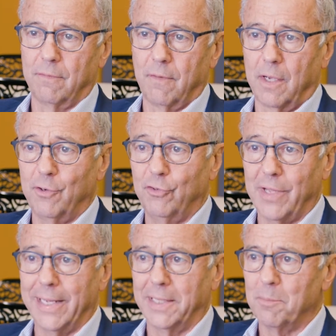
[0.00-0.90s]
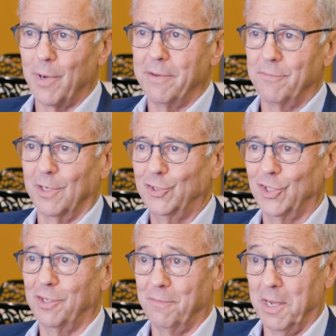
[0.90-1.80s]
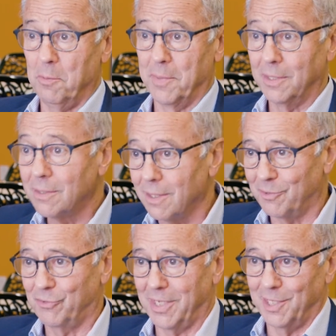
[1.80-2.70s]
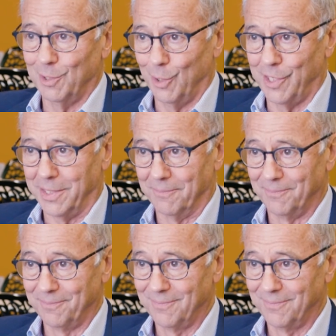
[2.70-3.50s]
of understanding brain function and development to understanding learning